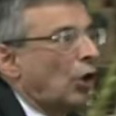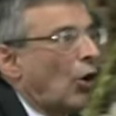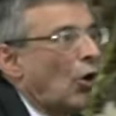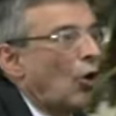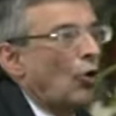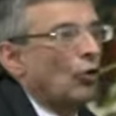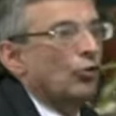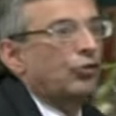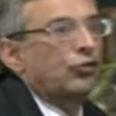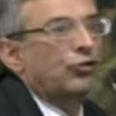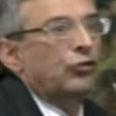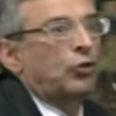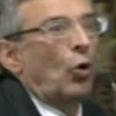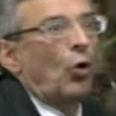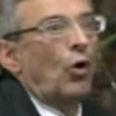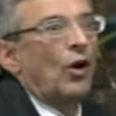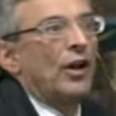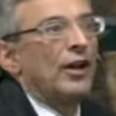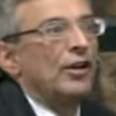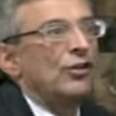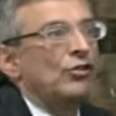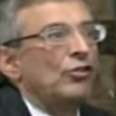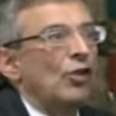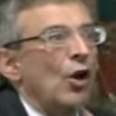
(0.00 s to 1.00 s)

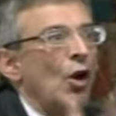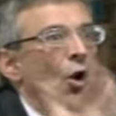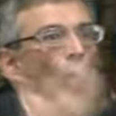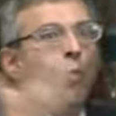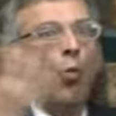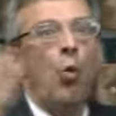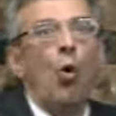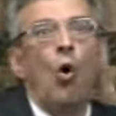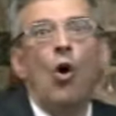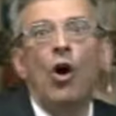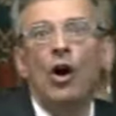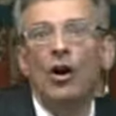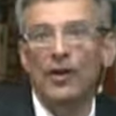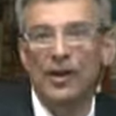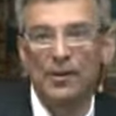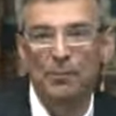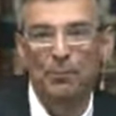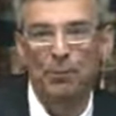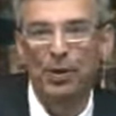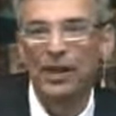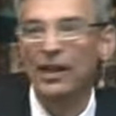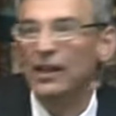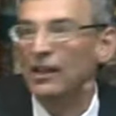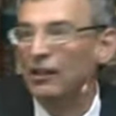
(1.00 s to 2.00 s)
Tolstoy's War
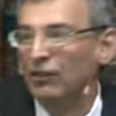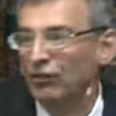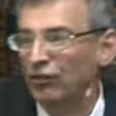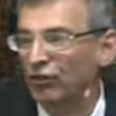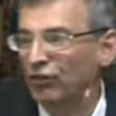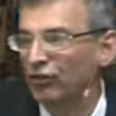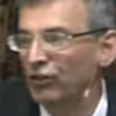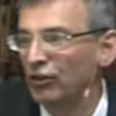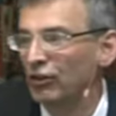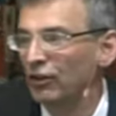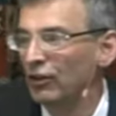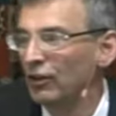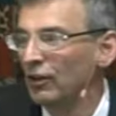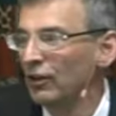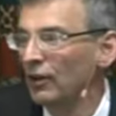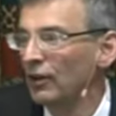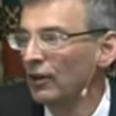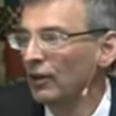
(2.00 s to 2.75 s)
and Peace.